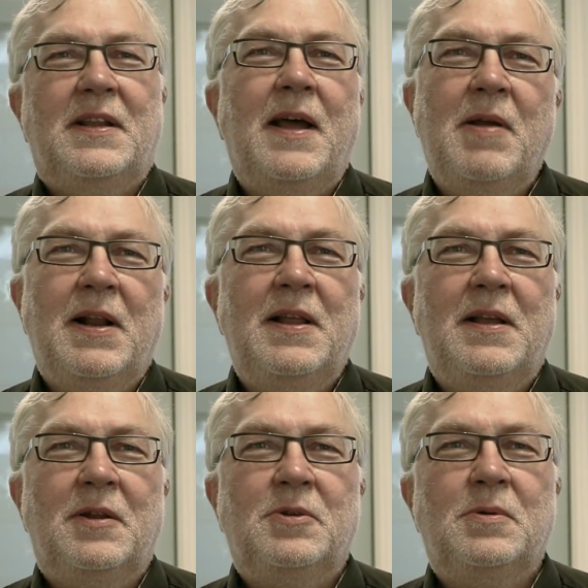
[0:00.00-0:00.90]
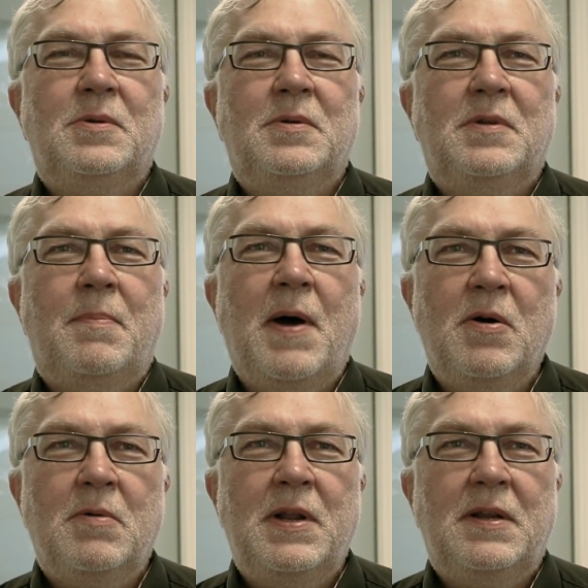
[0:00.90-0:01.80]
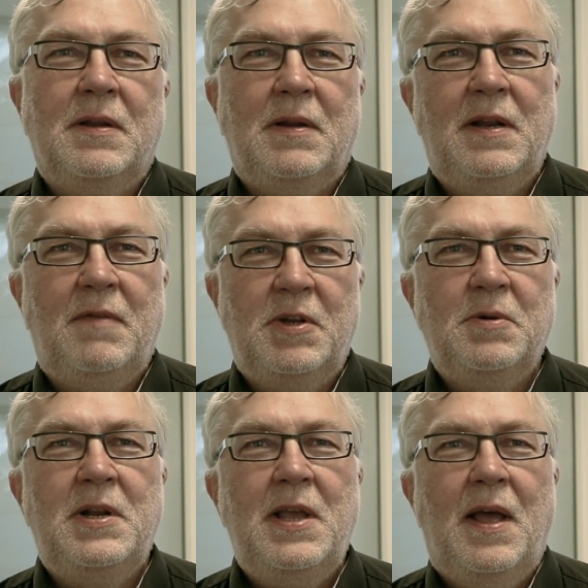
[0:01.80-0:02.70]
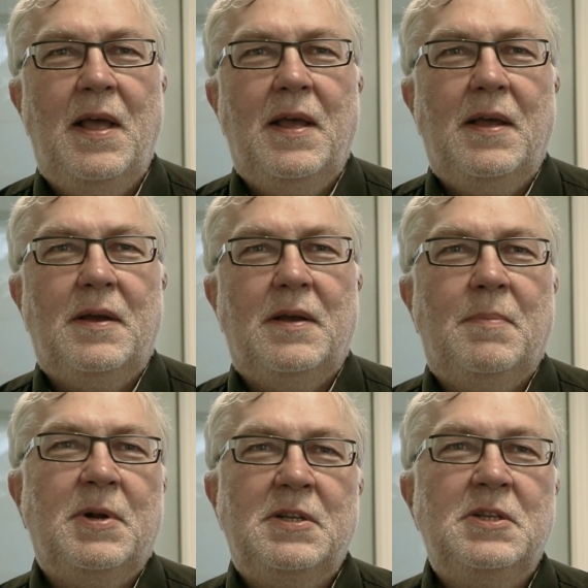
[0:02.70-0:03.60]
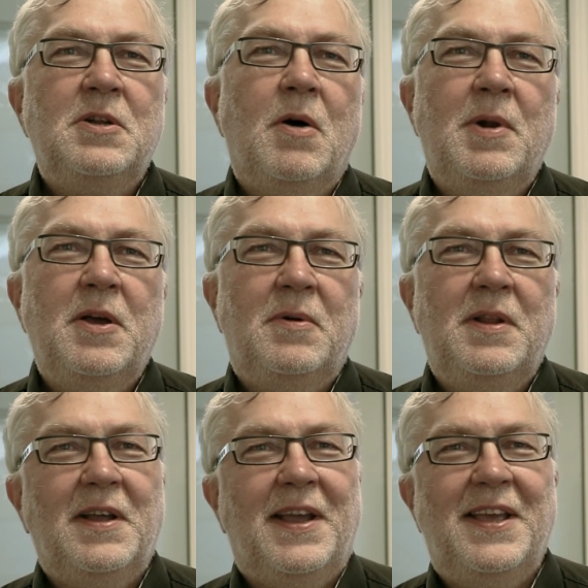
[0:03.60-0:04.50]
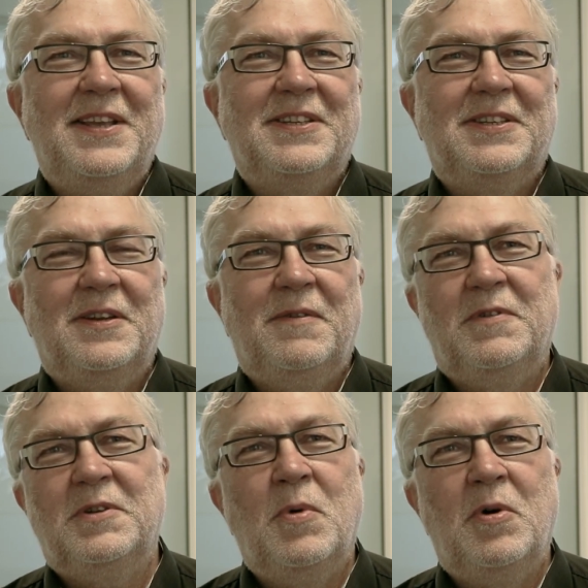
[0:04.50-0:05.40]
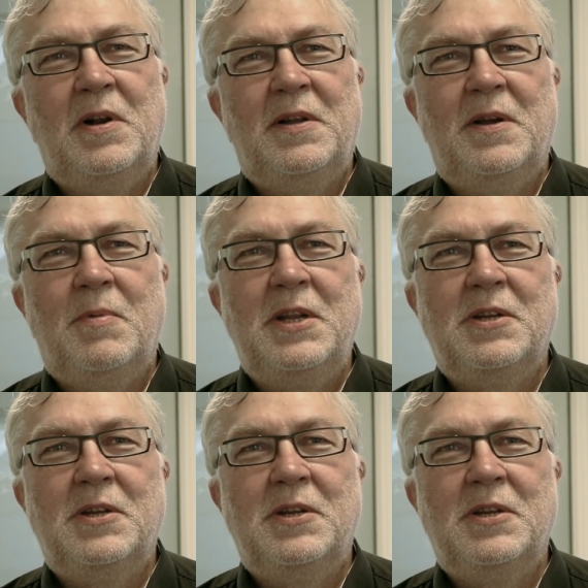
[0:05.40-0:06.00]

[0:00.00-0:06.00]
directly to the power grid individually uh, but this is normally only the case uh, for small uh, wind